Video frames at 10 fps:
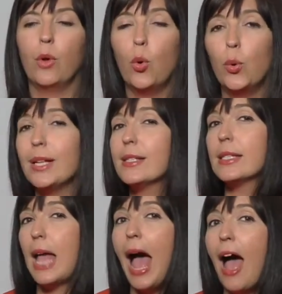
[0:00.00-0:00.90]

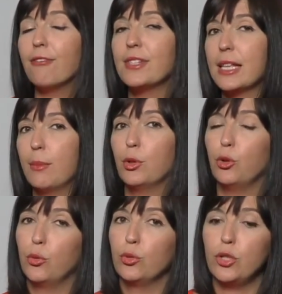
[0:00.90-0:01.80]
always have someone
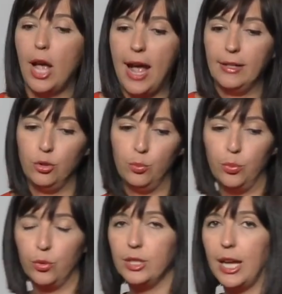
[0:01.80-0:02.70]
also at your
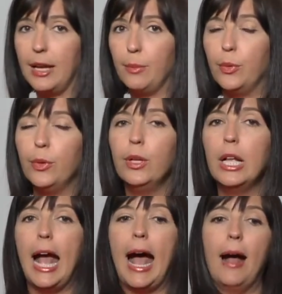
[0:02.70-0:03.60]
book table
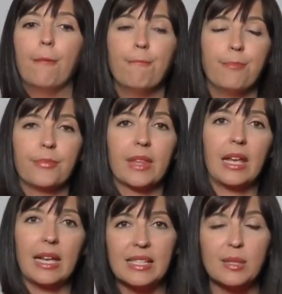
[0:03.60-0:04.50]

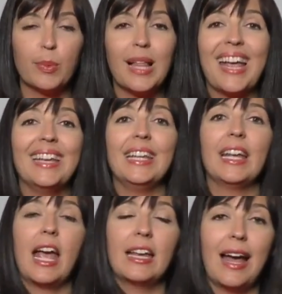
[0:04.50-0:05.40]

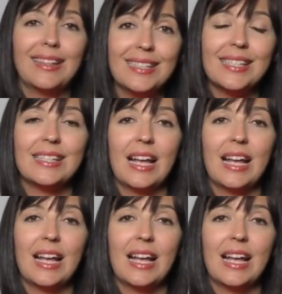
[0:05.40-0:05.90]
explaining and